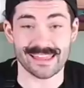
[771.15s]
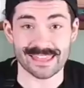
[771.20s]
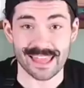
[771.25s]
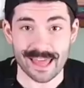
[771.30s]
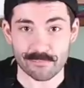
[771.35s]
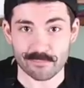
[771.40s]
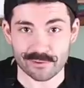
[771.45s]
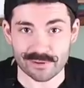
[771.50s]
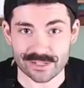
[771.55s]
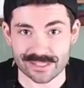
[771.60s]
And
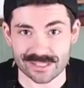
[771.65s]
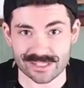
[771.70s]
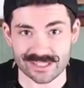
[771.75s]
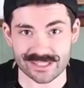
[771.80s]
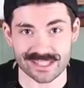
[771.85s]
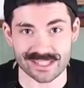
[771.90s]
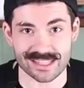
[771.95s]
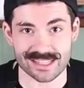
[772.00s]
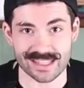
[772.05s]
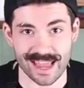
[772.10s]
that brings
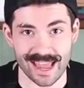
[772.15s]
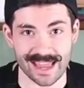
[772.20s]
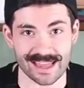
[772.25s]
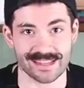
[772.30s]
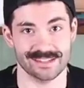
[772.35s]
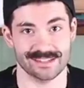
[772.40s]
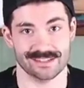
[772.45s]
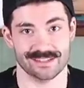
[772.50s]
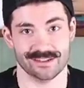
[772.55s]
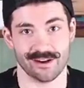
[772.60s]
us to the
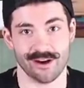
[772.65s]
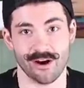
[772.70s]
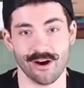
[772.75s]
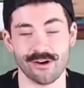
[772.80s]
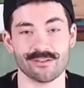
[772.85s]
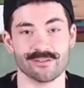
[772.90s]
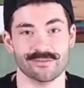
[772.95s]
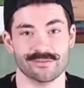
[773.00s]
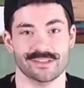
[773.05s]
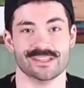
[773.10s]
end.
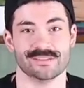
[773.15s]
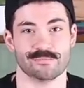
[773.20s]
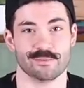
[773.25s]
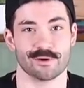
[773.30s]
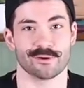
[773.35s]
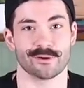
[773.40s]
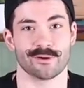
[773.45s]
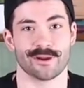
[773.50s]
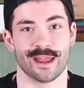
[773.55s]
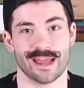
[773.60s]
All of these
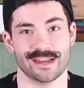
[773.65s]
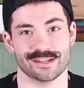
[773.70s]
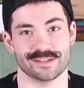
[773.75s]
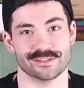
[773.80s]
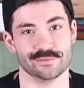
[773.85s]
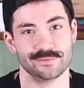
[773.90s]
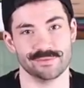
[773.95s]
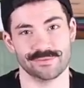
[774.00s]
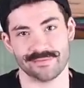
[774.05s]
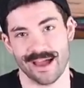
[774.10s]
burger
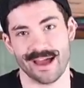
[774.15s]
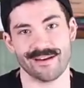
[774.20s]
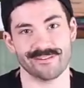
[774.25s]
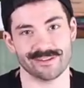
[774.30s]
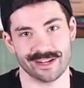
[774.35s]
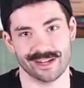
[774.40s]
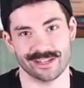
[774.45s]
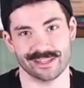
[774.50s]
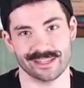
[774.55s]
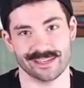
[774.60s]
gadgets we
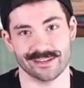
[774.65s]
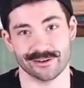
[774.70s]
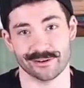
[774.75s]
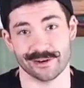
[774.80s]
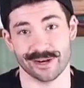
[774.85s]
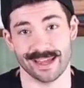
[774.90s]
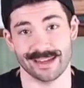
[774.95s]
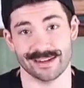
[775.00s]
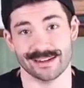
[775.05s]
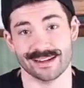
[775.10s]
found on the
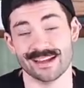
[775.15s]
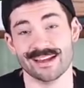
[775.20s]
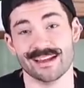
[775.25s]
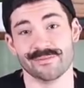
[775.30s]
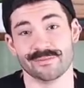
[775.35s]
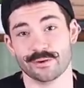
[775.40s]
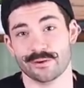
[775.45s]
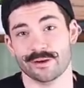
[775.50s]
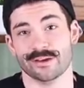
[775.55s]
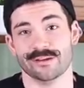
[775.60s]
internet.
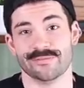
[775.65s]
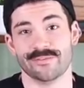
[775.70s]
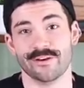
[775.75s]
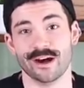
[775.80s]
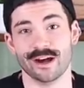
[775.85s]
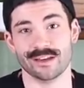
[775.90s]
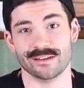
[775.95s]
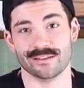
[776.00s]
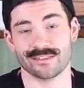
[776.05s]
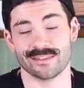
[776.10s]
If you had
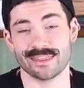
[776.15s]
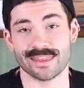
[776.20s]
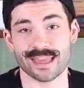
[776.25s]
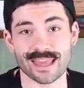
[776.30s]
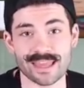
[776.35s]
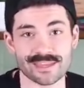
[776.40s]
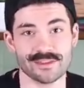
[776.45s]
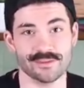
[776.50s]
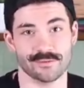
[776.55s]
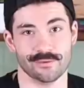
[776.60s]
fun,
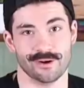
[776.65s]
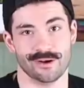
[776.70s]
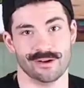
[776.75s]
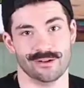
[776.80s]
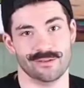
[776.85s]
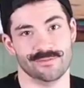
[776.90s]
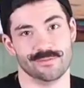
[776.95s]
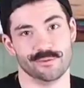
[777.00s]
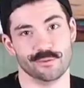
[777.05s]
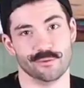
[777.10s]
thank you
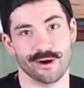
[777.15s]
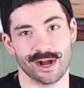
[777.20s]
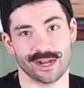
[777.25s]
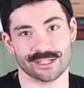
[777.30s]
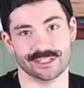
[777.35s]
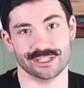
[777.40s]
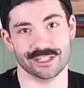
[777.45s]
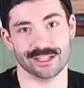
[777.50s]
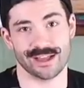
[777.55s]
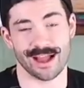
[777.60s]
all for
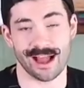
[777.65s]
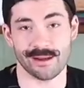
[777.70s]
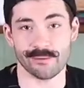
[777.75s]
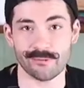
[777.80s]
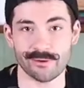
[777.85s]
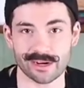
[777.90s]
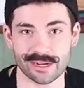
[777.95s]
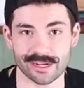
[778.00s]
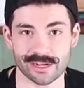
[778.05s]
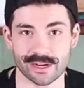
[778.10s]
watching. I
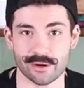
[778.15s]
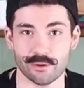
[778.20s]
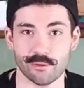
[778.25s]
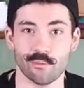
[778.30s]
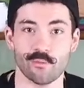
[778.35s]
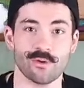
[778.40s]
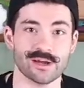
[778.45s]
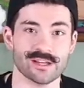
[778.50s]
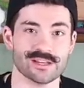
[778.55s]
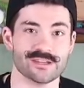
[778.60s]
wanna know
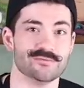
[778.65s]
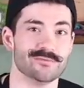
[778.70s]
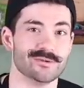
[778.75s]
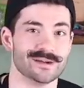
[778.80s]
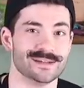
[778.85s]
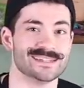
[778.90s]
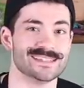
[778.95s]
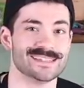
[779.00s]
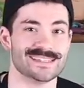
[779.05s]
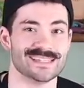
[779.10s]
what you
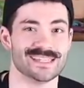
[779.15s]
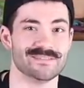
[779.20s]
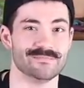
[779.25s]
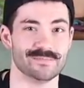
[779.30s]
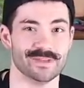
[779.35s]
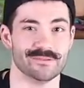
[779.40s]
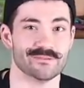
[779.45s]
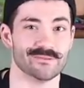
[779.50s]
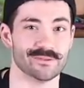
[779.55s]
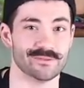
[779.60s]
wanna see
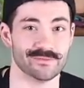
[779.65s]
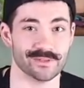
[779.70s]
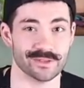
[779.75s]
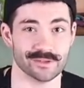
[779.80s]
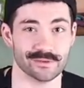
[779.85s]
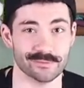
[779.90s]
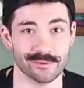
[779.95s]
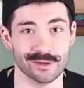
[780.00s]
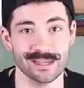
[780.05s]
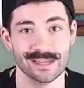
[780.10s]
me
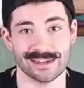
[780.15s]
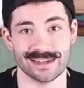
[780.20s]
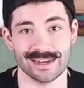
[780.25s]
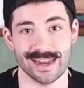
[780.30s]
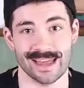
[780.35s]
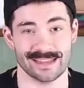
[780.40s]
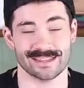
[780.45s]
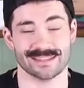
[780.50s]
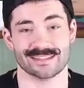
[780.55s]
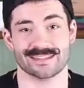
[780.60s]
review
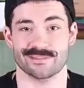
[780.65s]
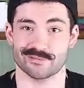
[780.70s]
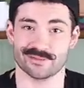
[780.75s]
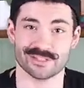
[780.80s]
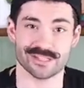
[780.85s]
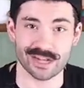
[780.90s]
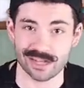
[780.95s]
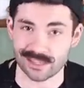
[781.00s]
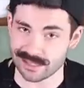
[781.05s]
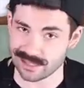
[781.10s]
next.
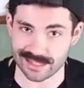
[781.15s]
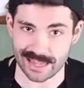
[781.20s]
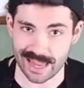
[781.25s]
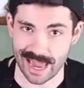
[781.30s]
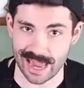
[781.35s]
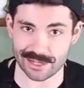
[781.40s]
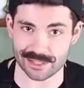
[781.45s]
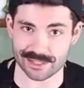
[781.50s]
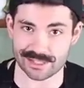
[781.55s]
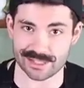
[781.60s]
There's tons of
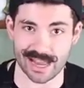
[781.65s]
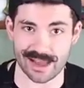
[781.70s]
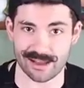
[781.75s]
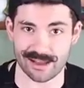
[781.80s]
gadgets